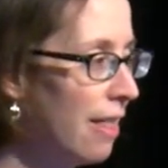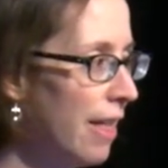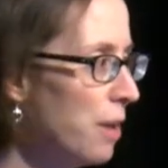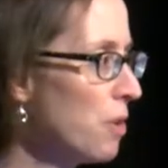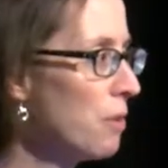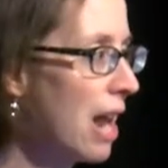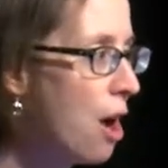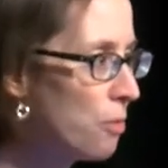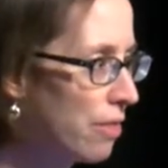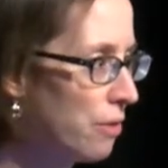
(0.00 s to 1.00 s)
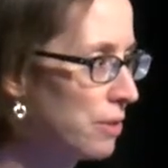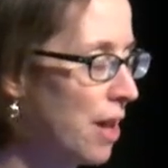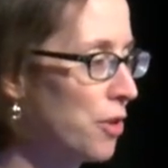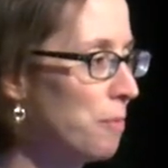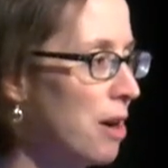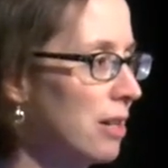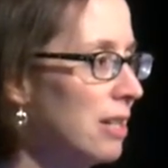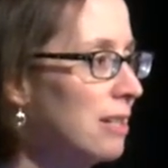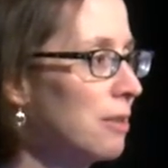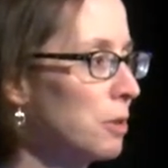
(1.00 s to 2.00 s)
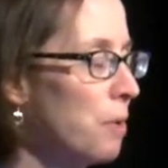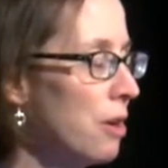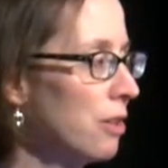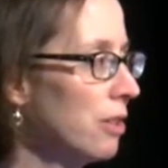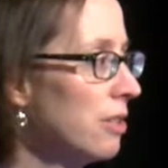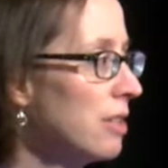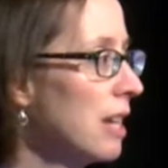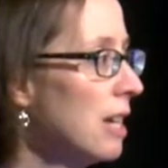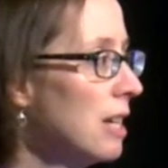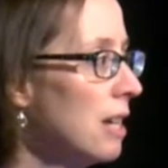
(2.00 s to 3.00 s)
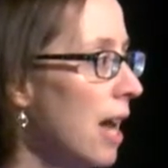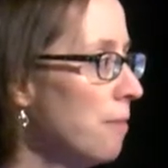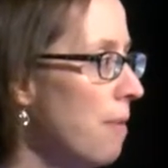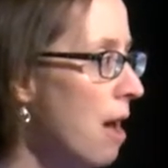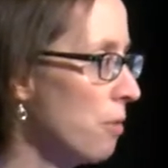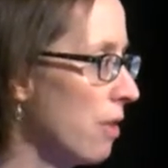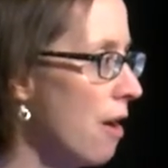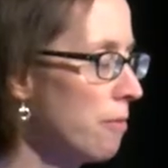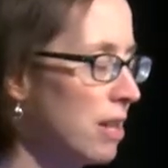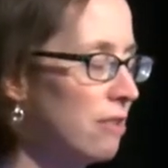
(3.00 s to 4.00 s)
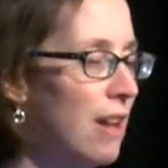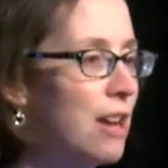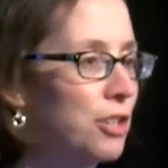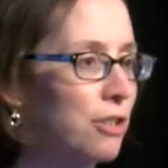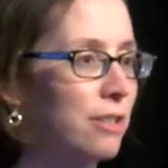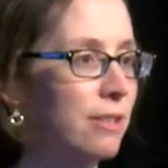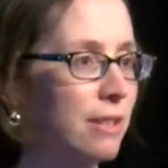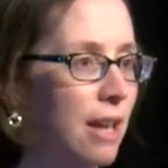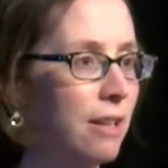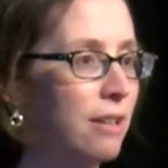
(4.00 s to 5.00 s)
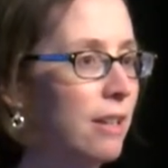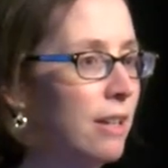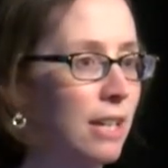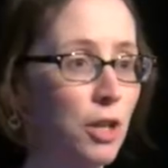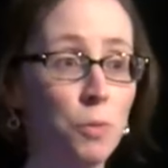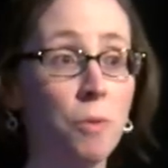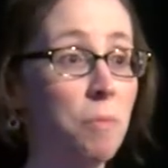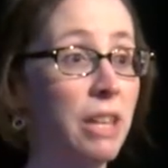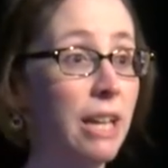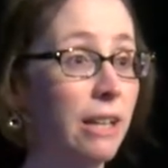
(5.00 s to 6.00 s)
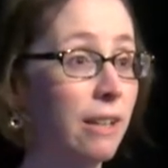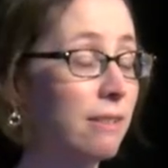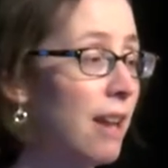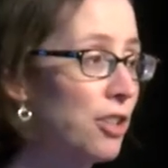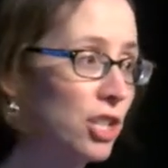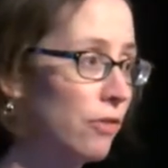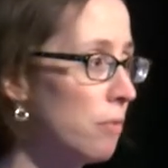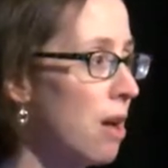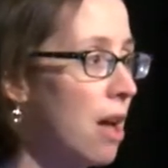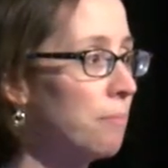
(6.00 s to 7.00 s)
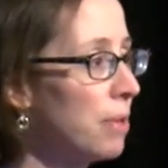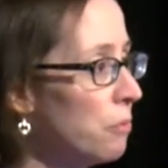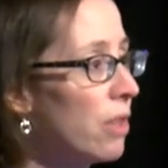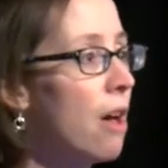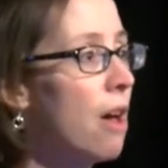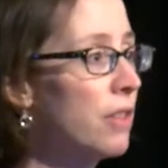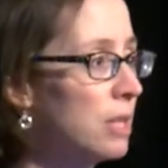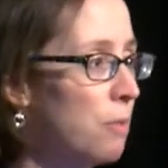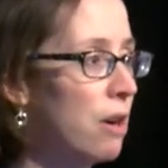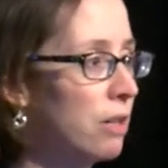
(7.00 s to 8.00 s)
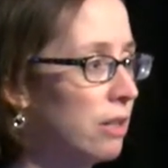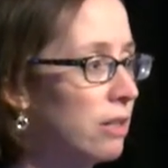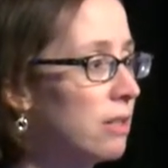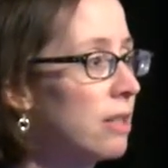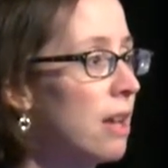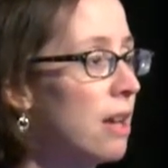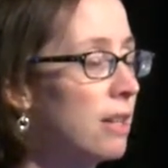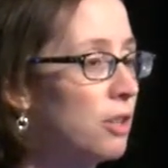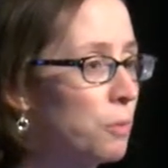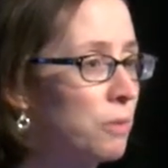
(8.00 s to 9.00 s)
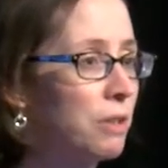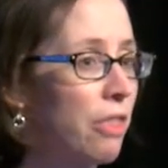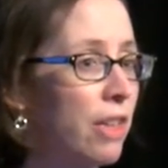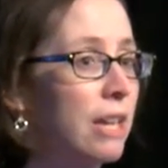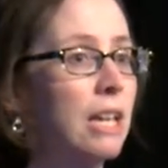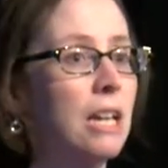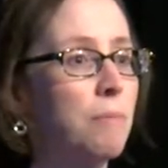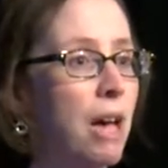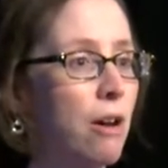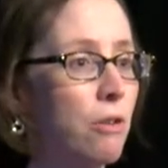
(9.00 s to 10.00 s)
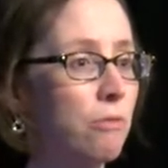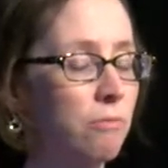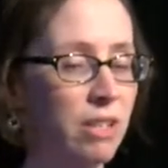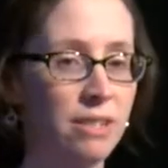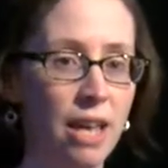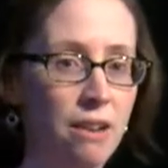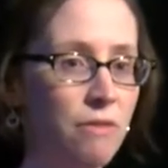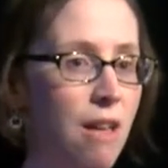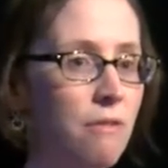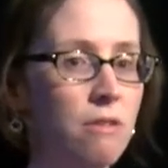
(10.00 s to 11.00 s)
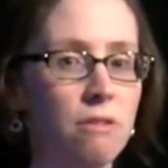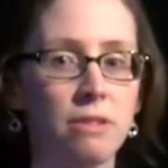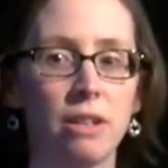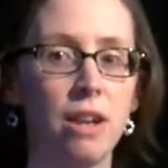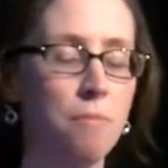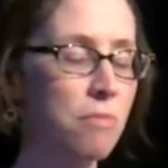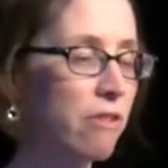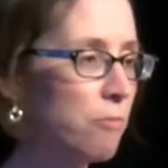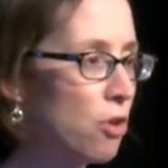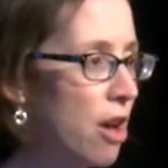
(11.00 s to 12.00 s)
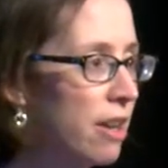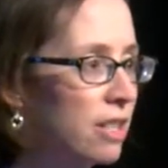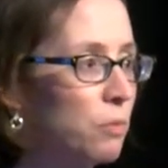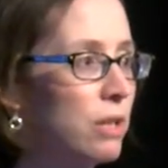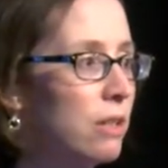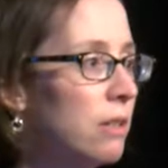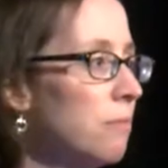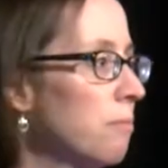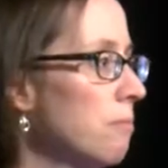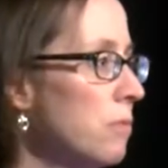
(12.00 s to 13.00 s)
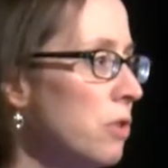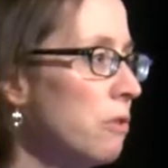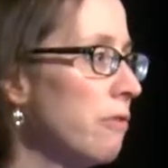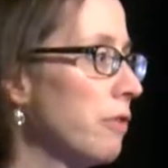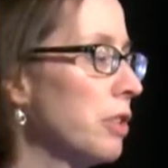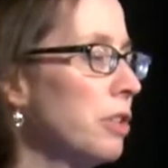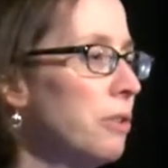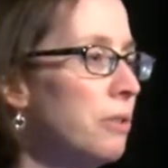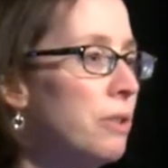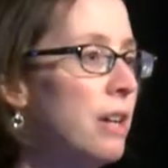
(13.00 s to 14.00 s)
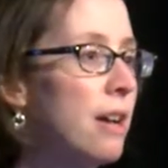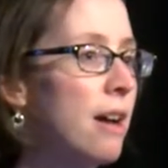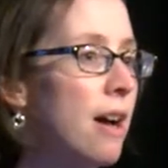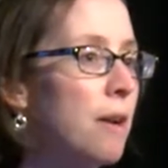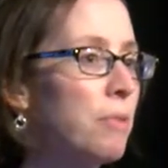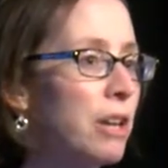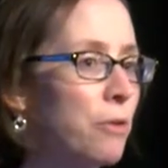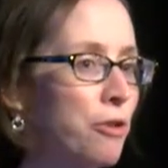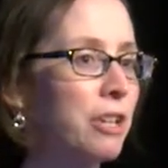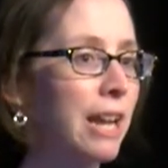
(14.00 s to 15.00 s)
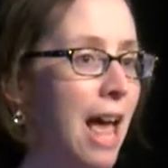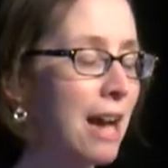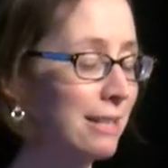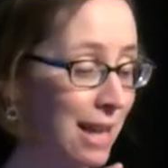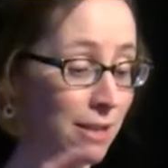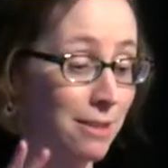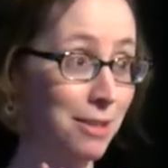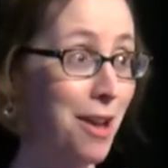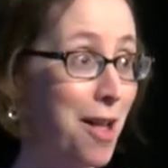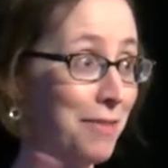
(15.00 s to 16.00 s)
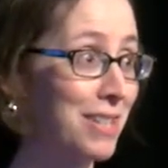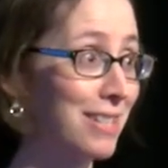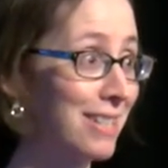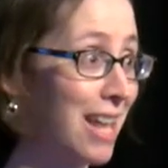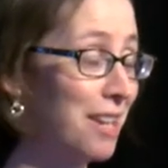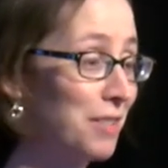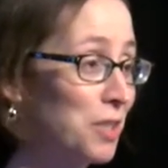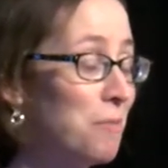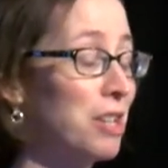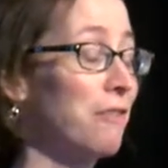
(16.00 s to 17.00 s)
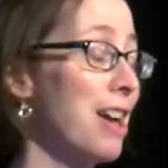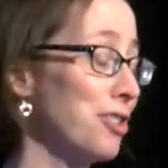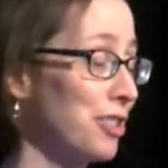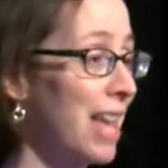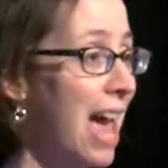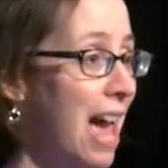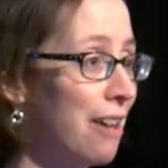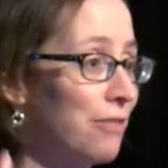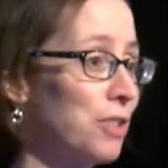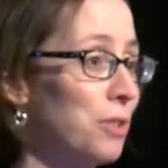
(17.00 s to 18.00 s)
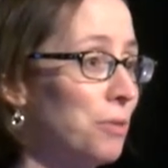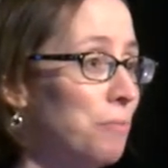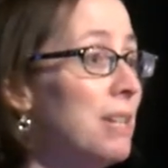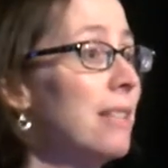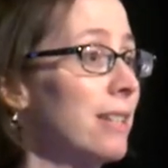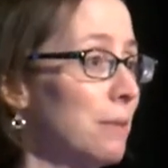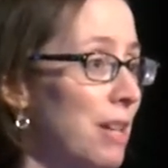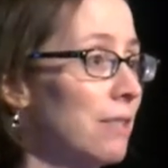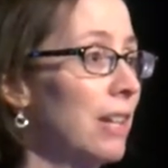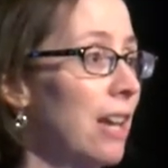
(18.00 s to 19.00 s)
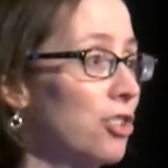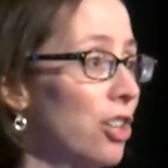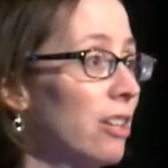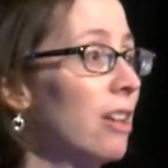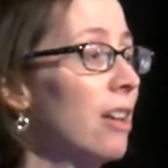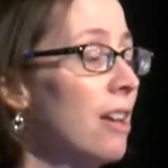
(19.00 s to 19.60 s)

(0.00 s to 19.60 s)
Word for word: Then we went out with those other parties, those partners, and met with all the manufacturers and said, here's what we're planning, not just Vermont, but with these partners. Here's what we're thinking about incentive levels and number of products we could move for you. Uh, but in order to get access to all of these incentives, you manufacturers have to meet this specification.